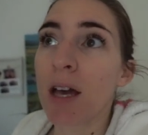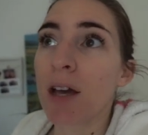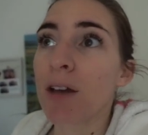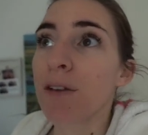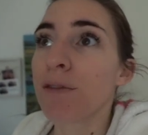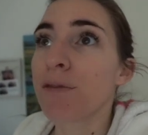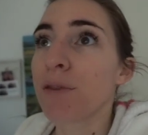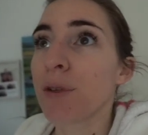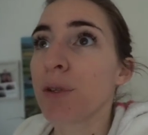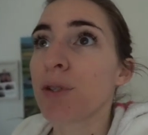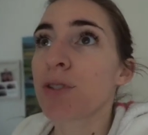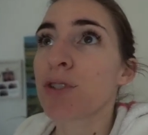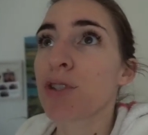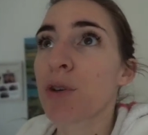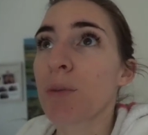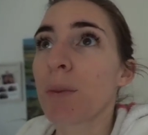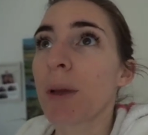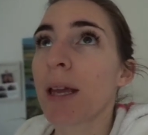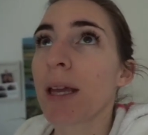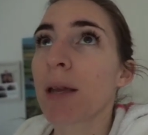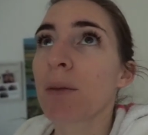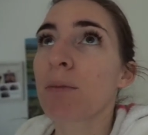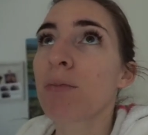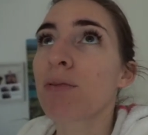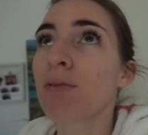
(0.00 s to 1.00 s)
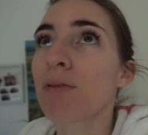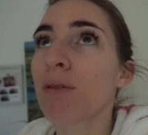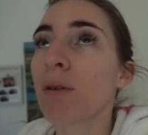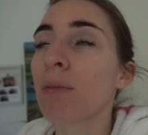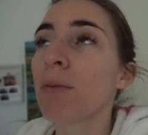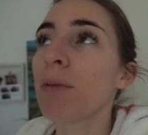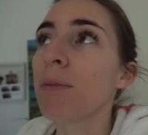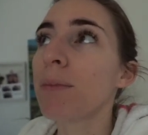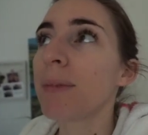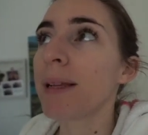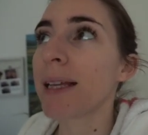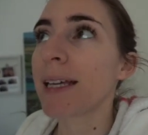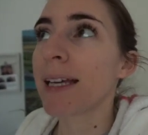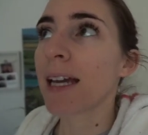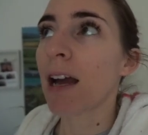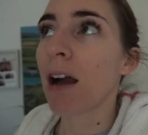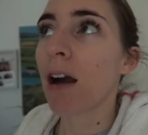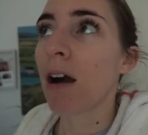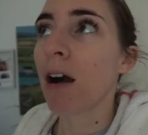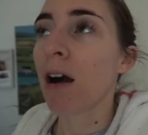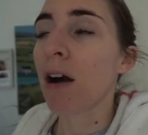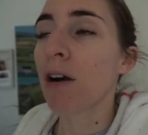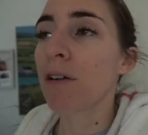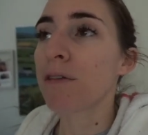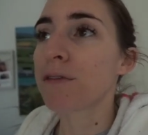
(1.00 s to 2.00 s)
food shopping probably
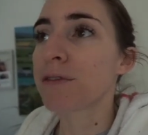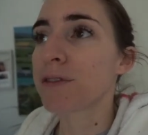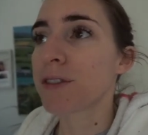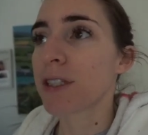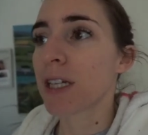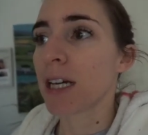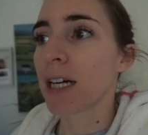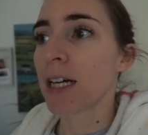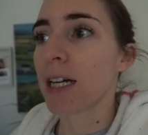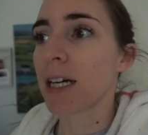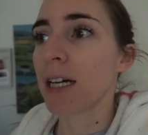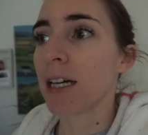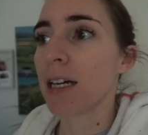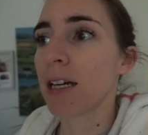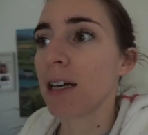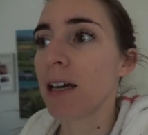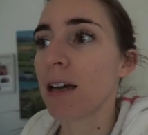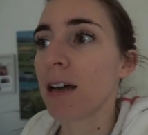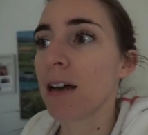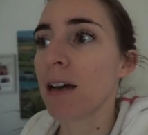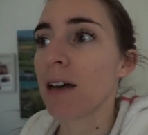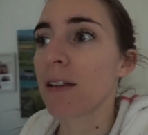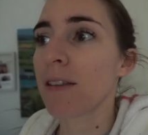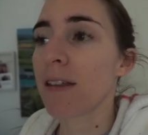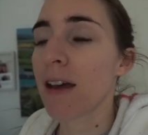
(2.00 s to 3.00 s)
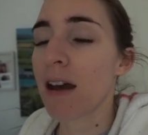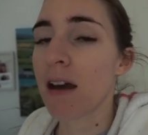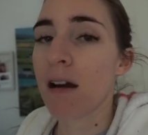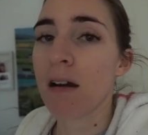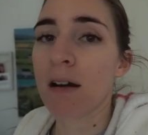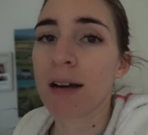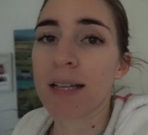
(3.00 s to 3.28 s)
after their